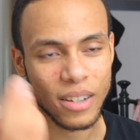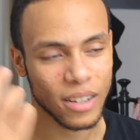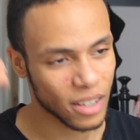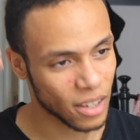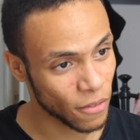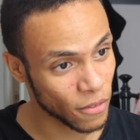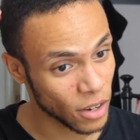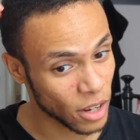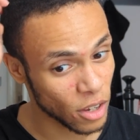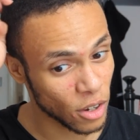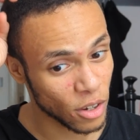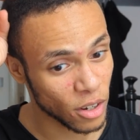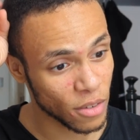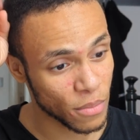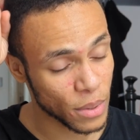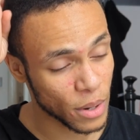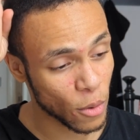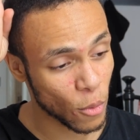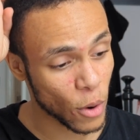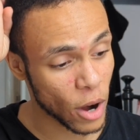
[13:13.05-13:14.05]
it's something that you could have
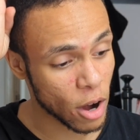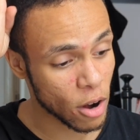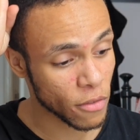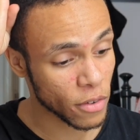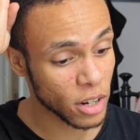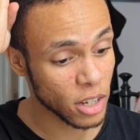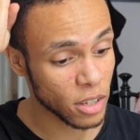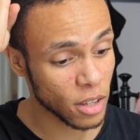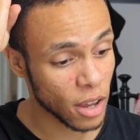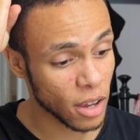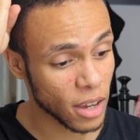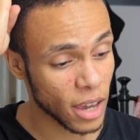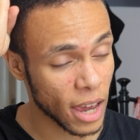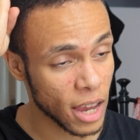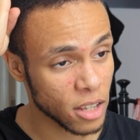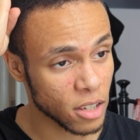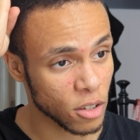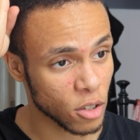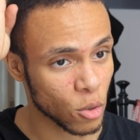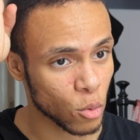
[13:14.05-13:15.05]
been aware of, or at least like
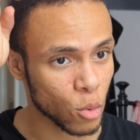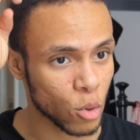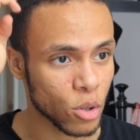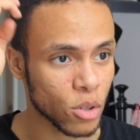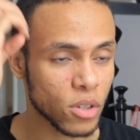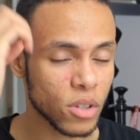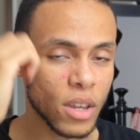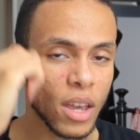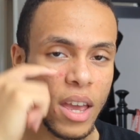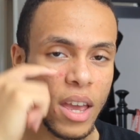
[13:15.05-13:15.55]
catered towards.